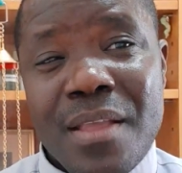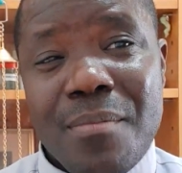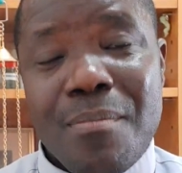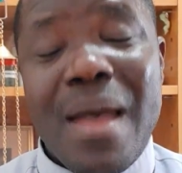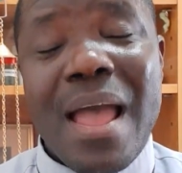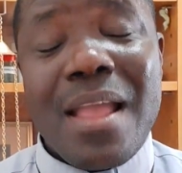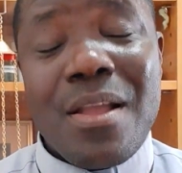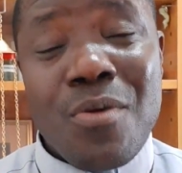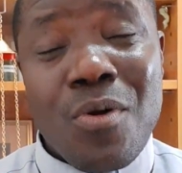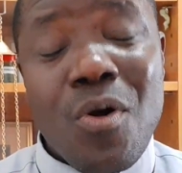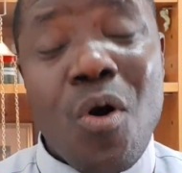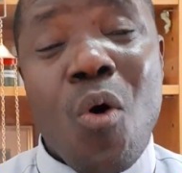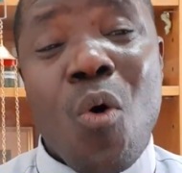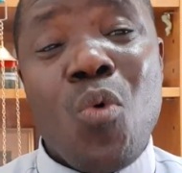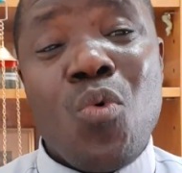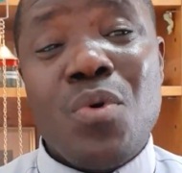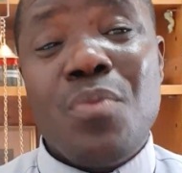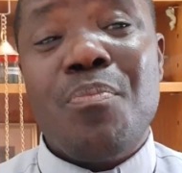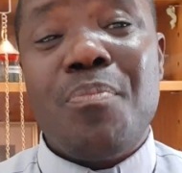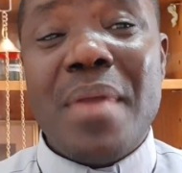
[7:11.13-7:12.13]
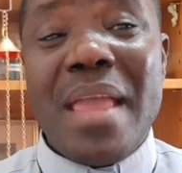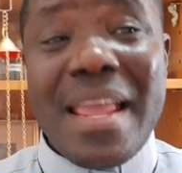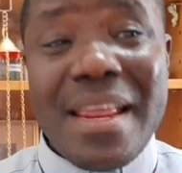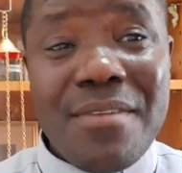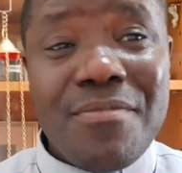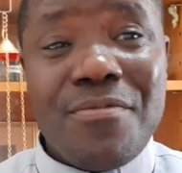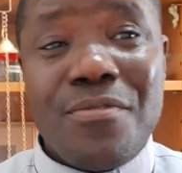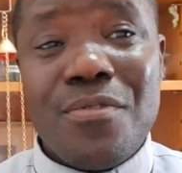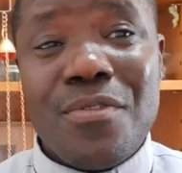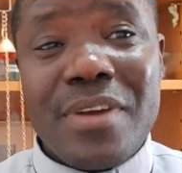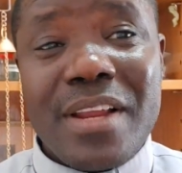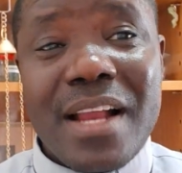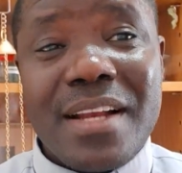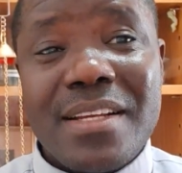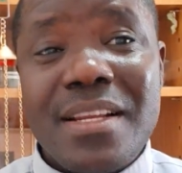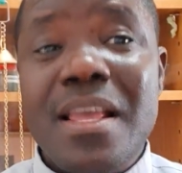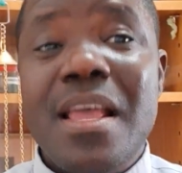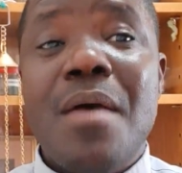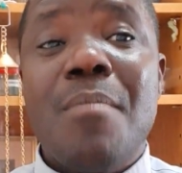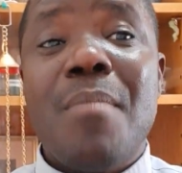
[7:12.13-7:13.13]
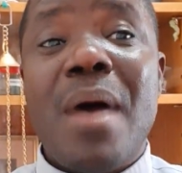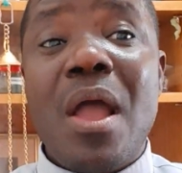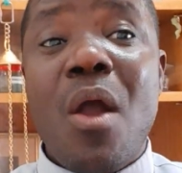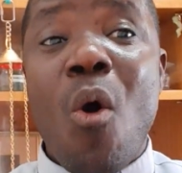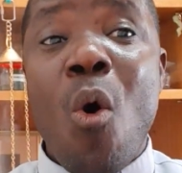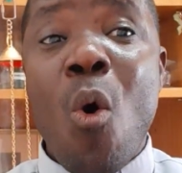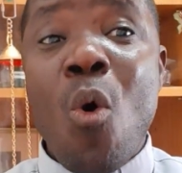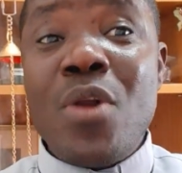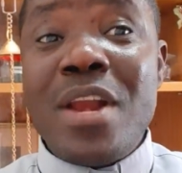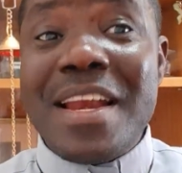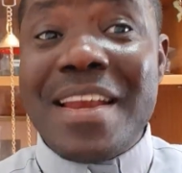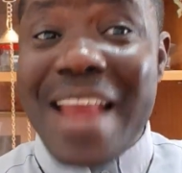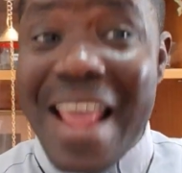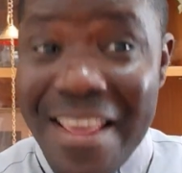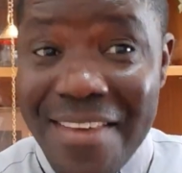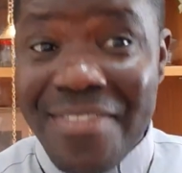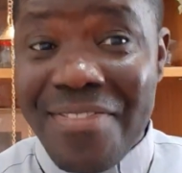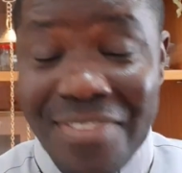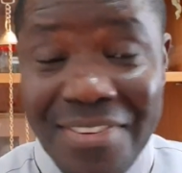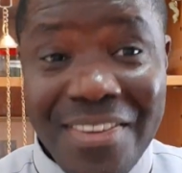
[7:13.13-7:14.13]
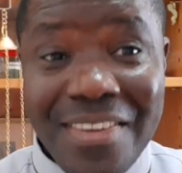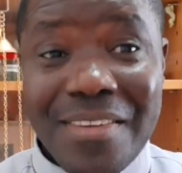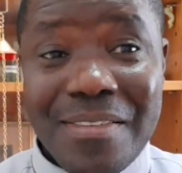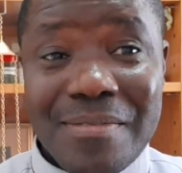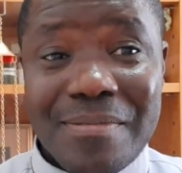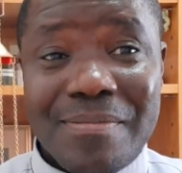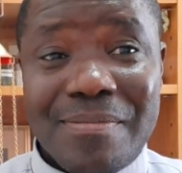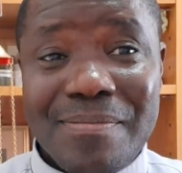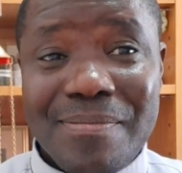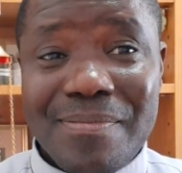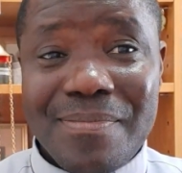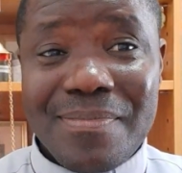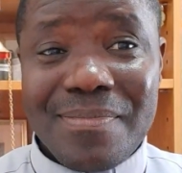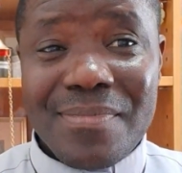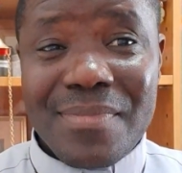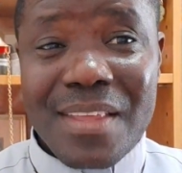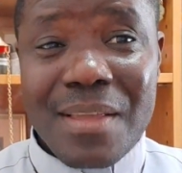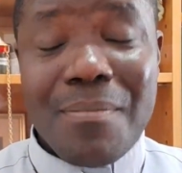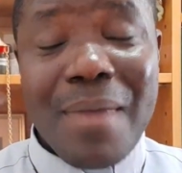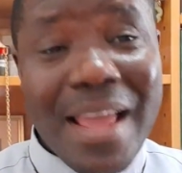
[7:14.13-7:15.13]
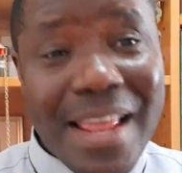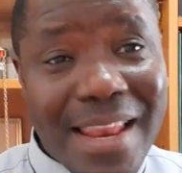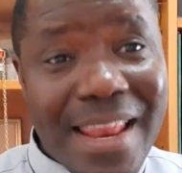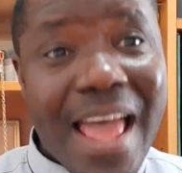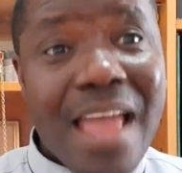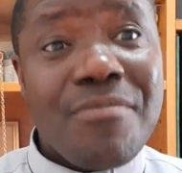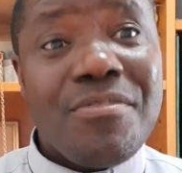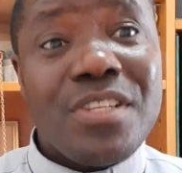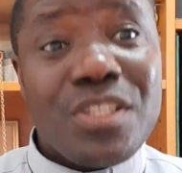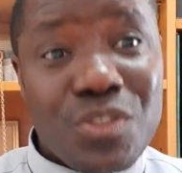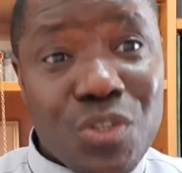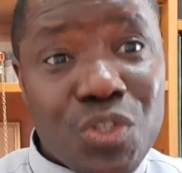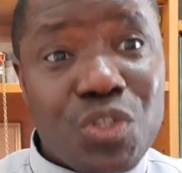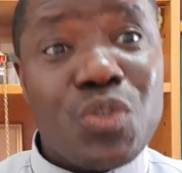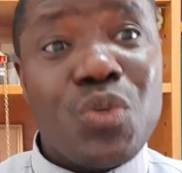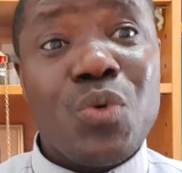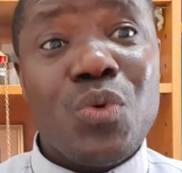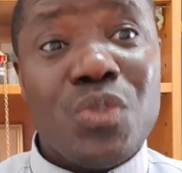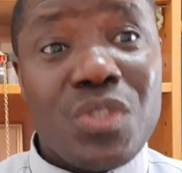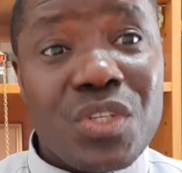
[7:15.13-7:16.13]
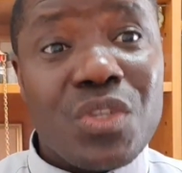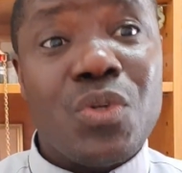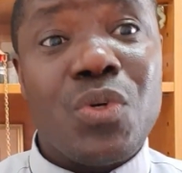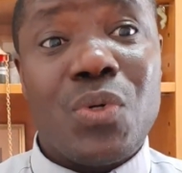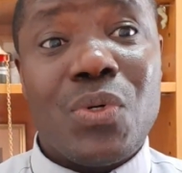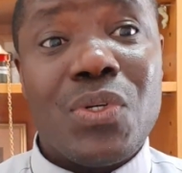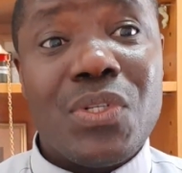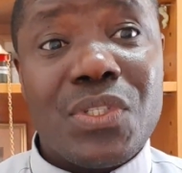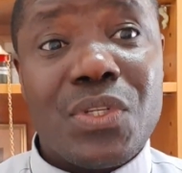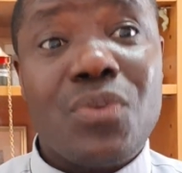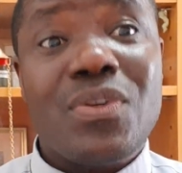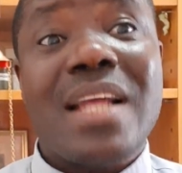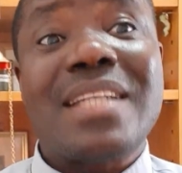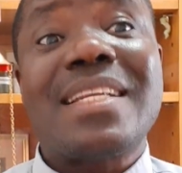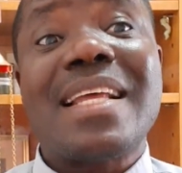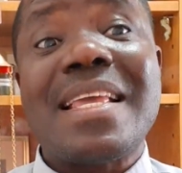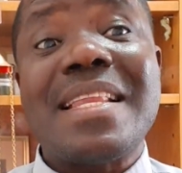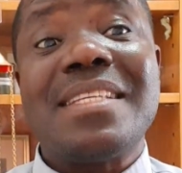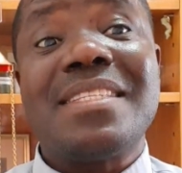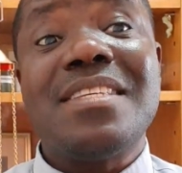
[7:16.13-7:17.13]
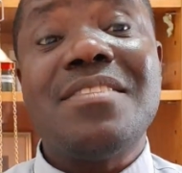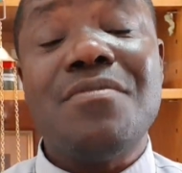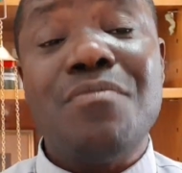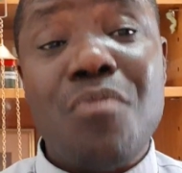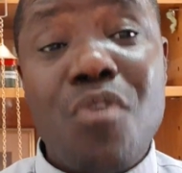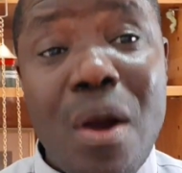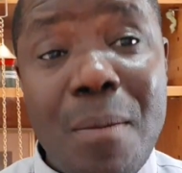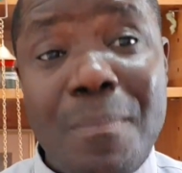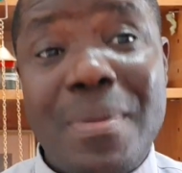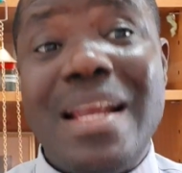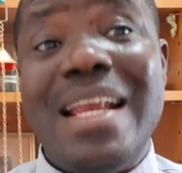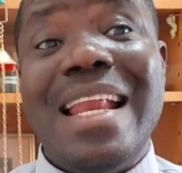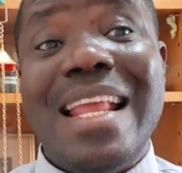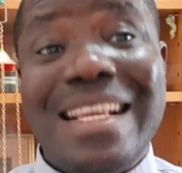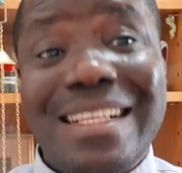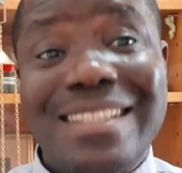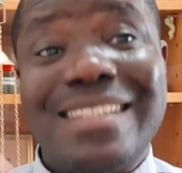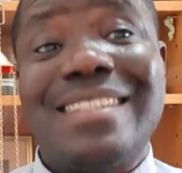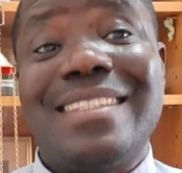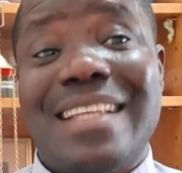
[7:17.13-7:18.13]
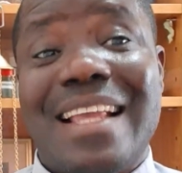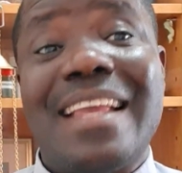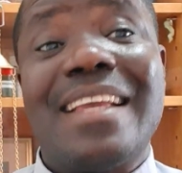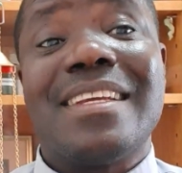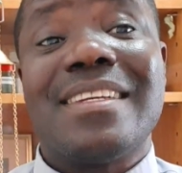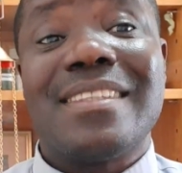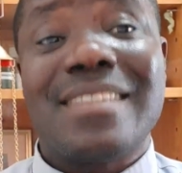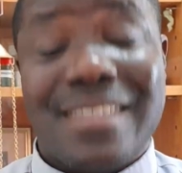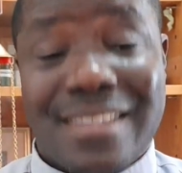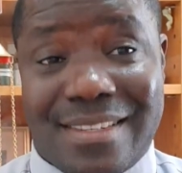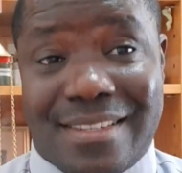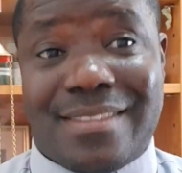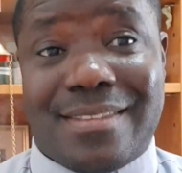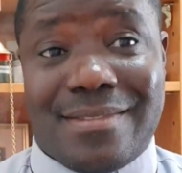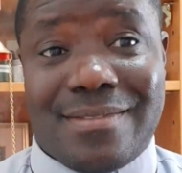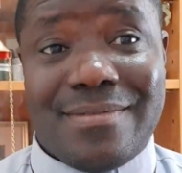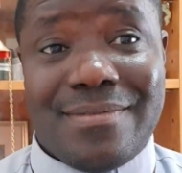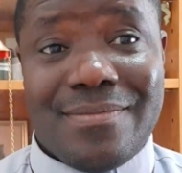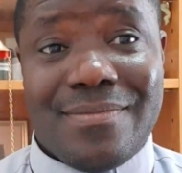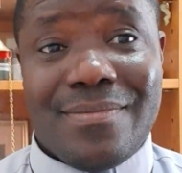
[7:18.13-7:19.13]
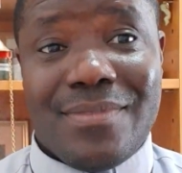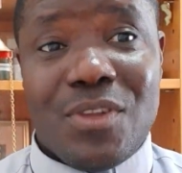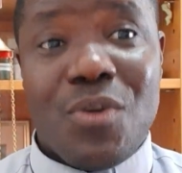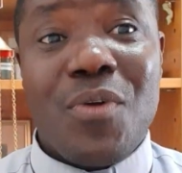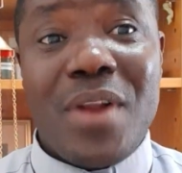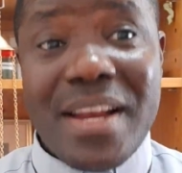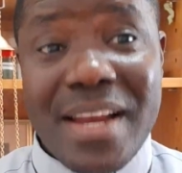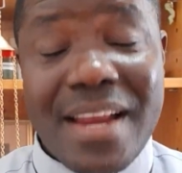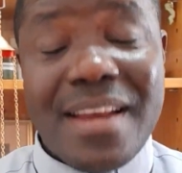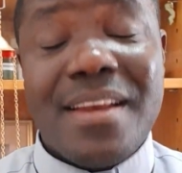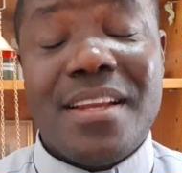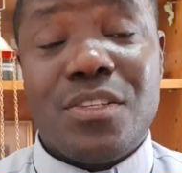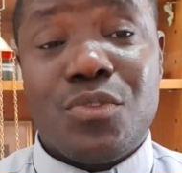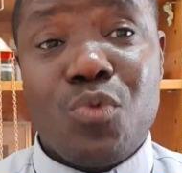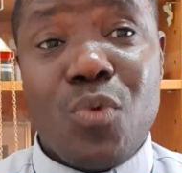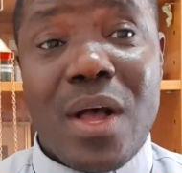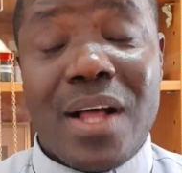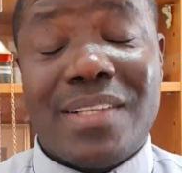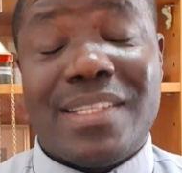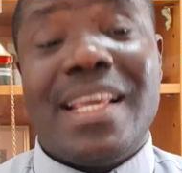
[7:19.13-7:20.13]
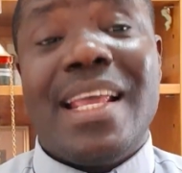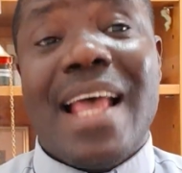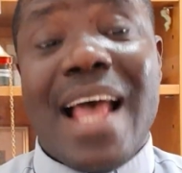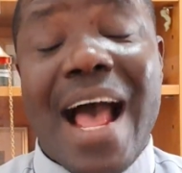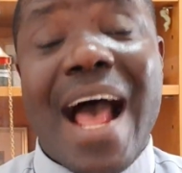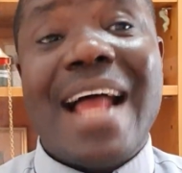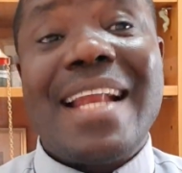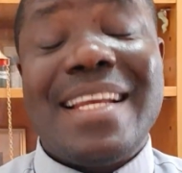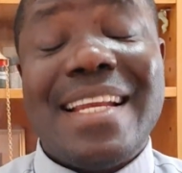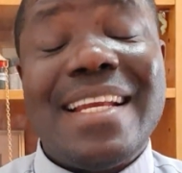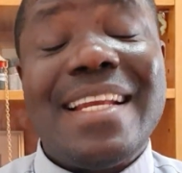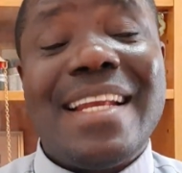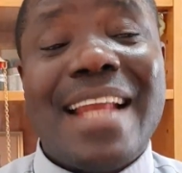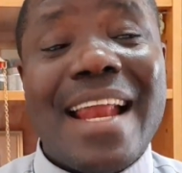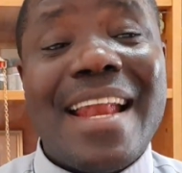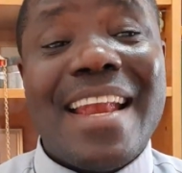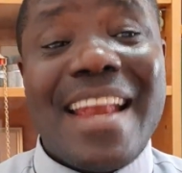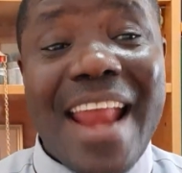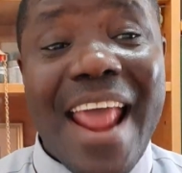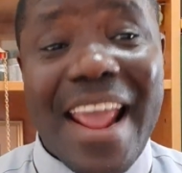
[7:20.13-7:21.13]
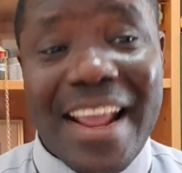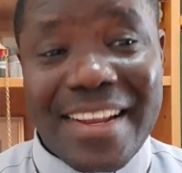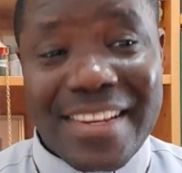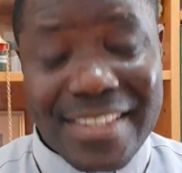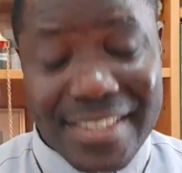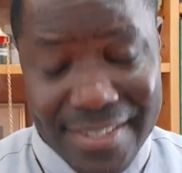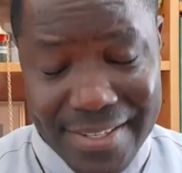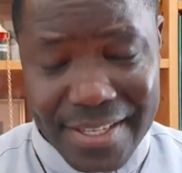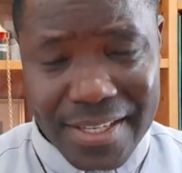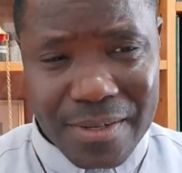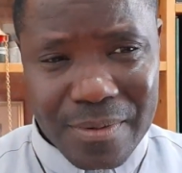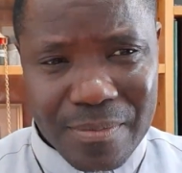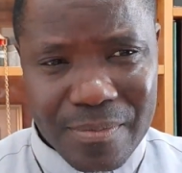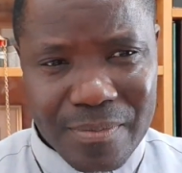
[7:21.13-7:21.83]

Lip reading: my own painful reality, my own death. My life is to choose good so that I receive more blessings. Already in this world and in the next.